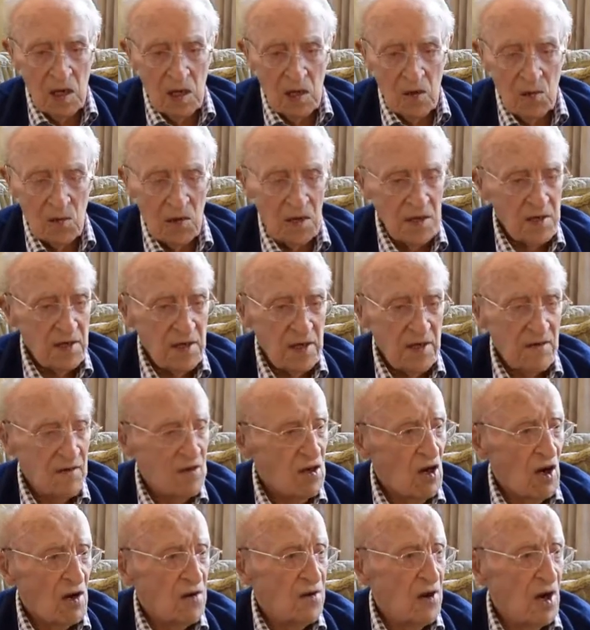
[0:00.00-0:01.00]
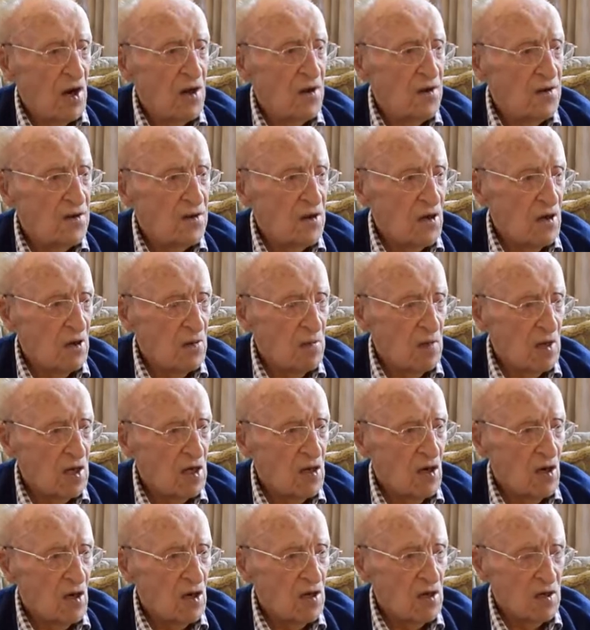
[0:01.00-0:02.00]
which never got round to
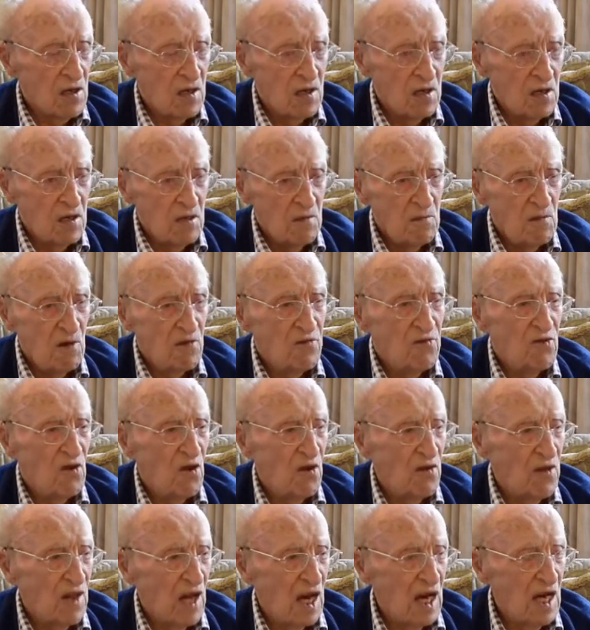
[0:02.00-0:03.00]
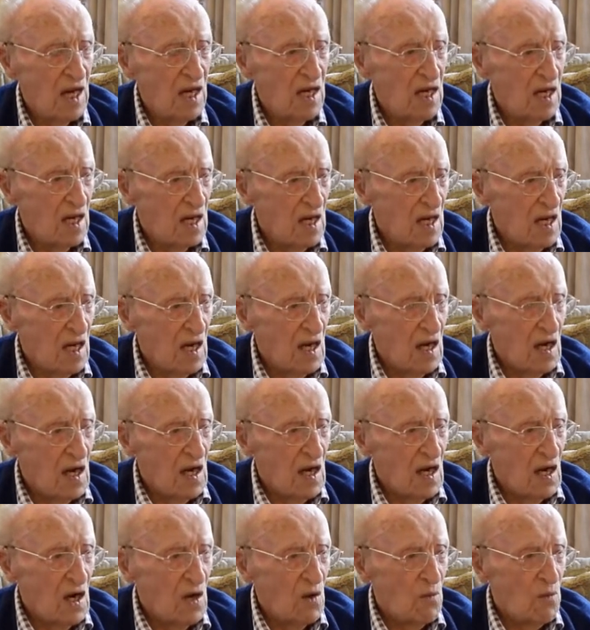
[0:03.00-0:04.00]
because before that
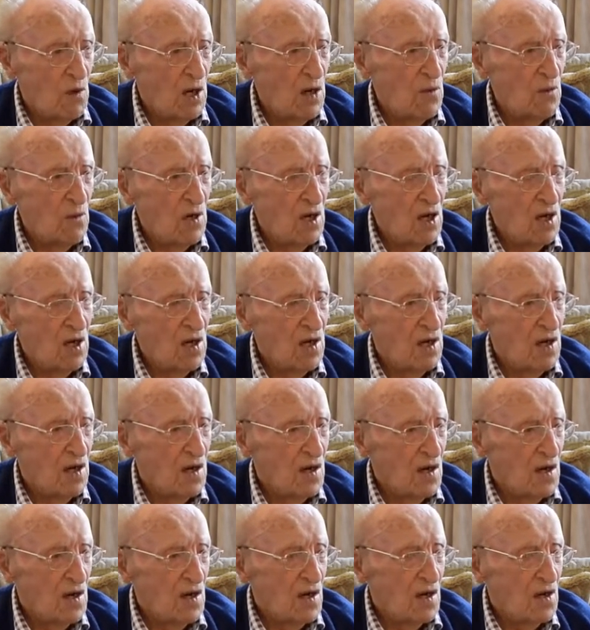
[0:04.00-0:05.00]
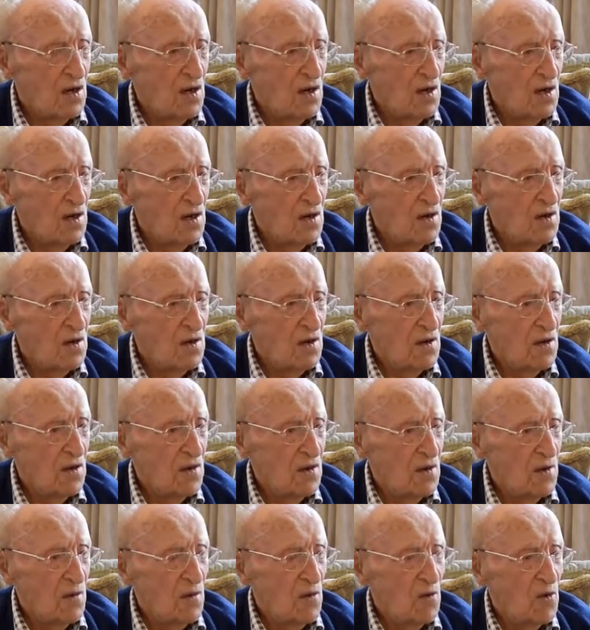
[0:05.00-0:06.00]
we were
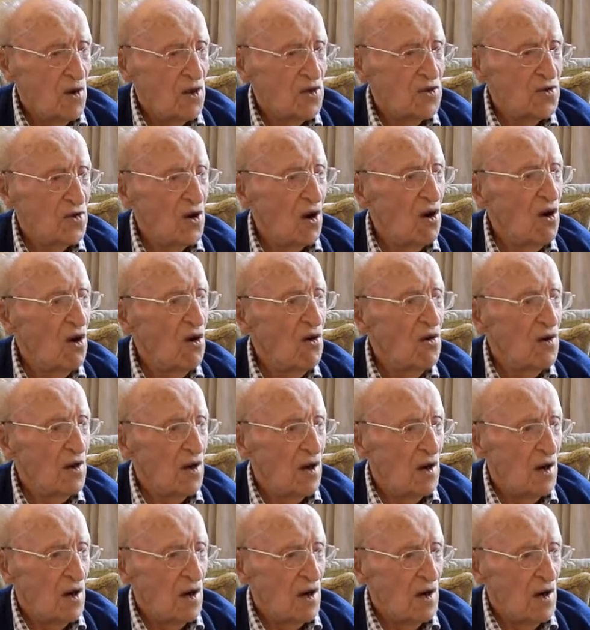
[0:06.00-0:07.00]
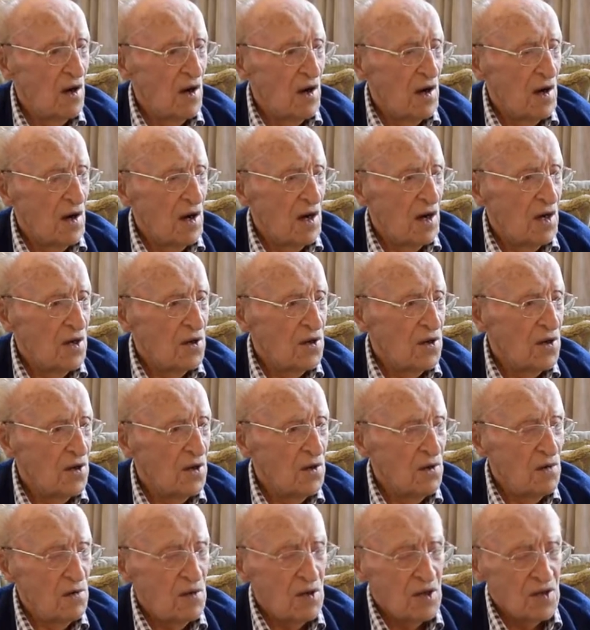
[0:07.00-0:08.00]
uh, withdrawn
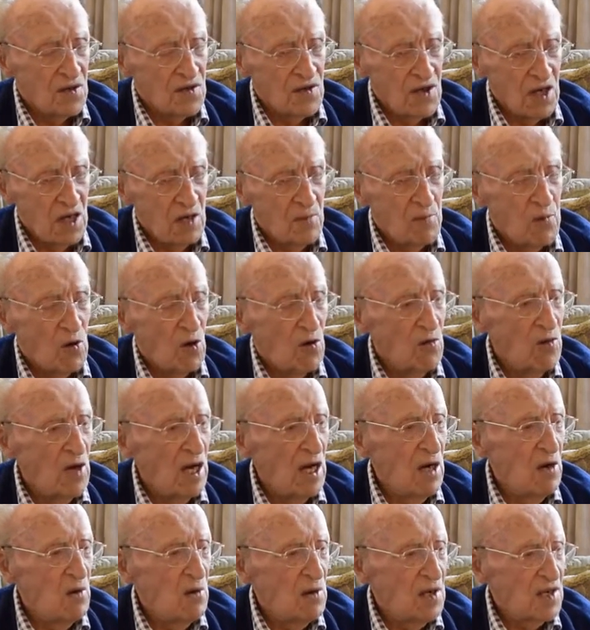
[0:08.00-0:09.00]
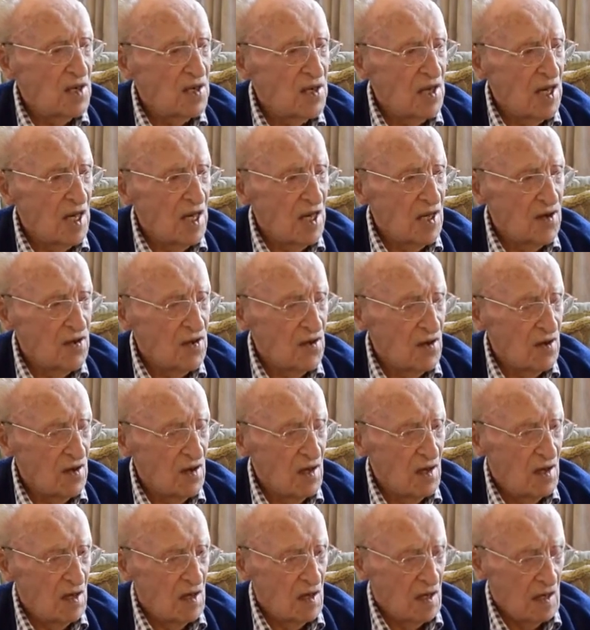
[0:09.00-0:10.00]
to uh, Singapore railway
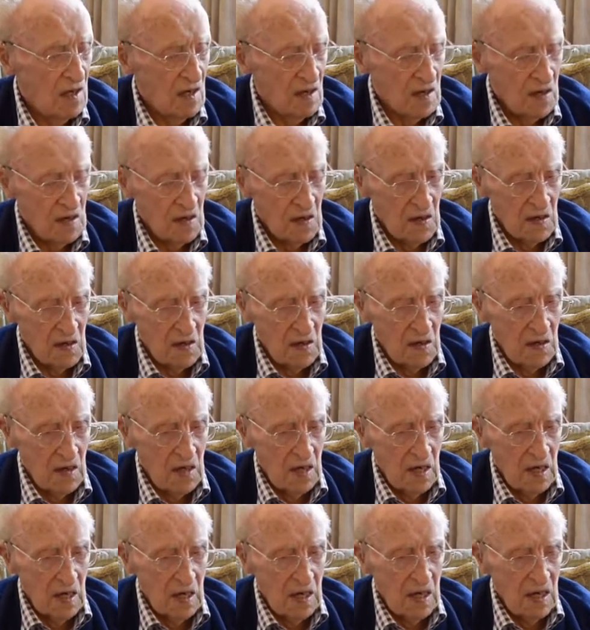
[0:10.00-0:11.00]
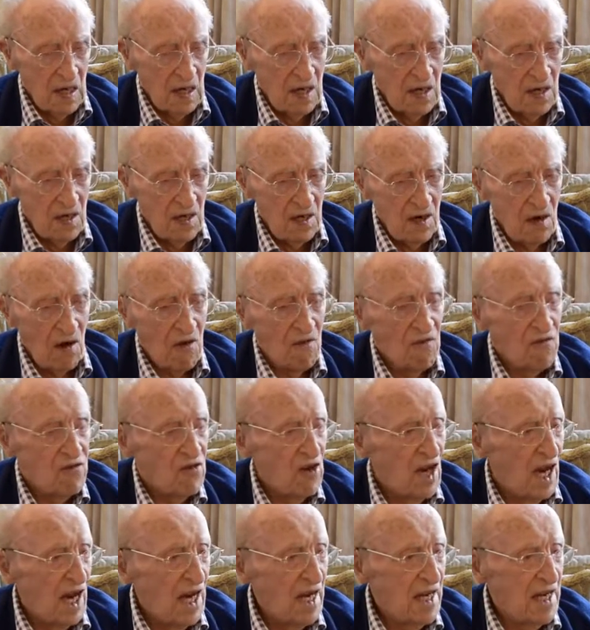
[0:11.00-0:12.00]
station uh, on
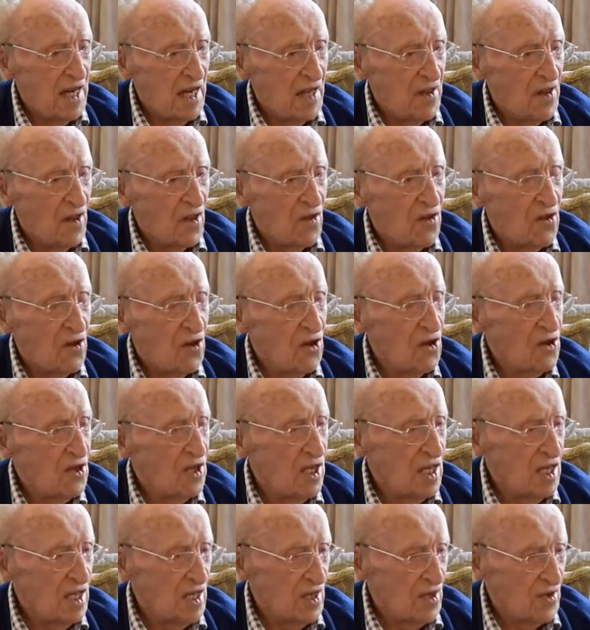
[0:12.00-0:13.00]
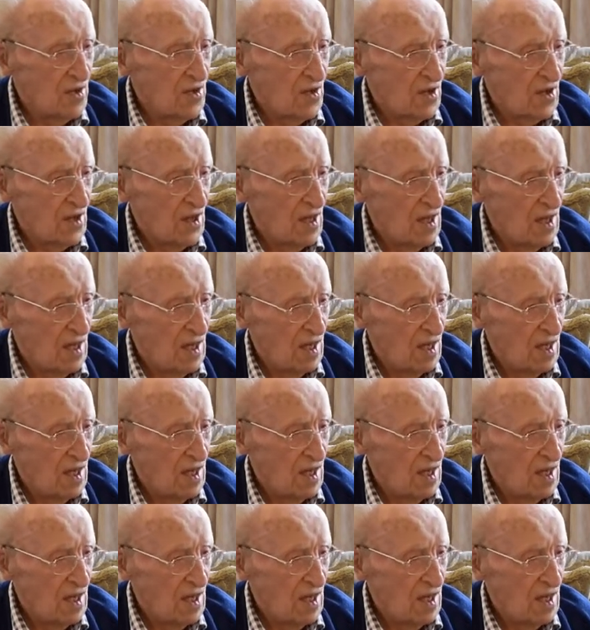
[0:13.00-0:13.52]
Friday the 13th